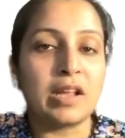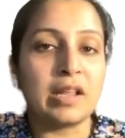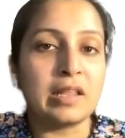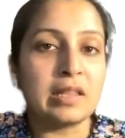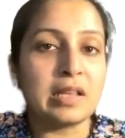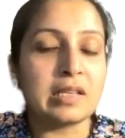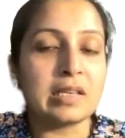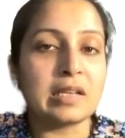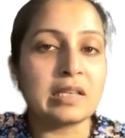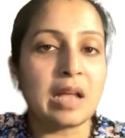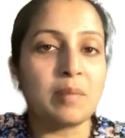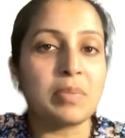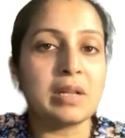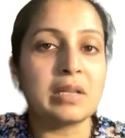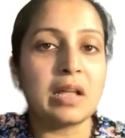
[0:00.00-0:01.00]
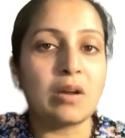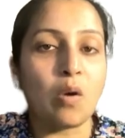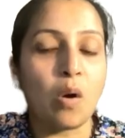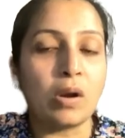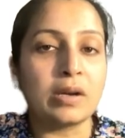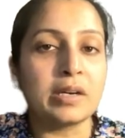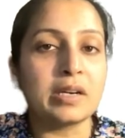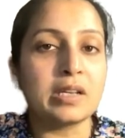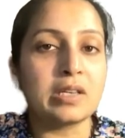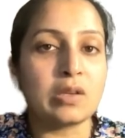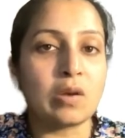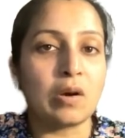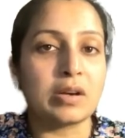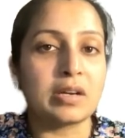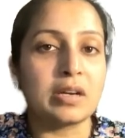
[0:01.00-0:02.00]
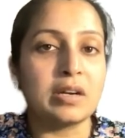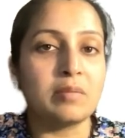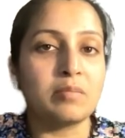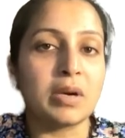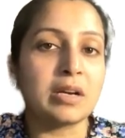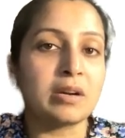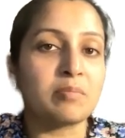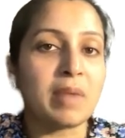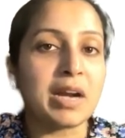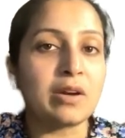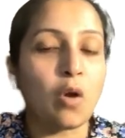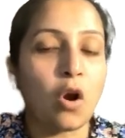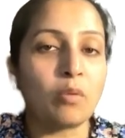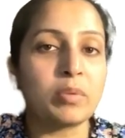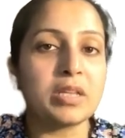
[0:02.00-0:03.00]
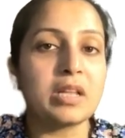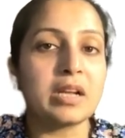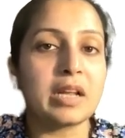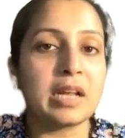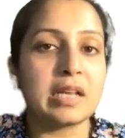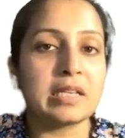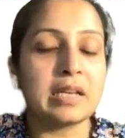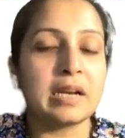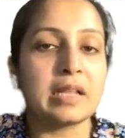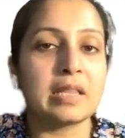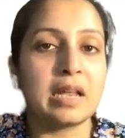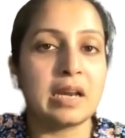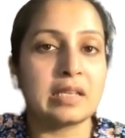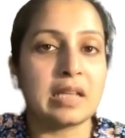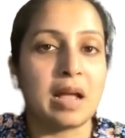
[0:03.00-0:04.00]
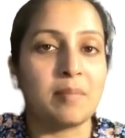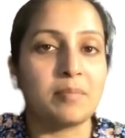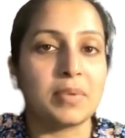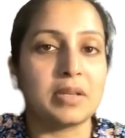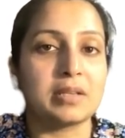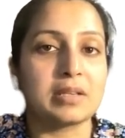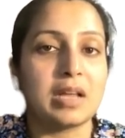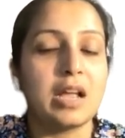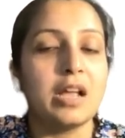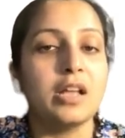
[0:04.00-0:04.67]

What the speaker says: In this example, they're already sorted, but it might not be the case in other examples.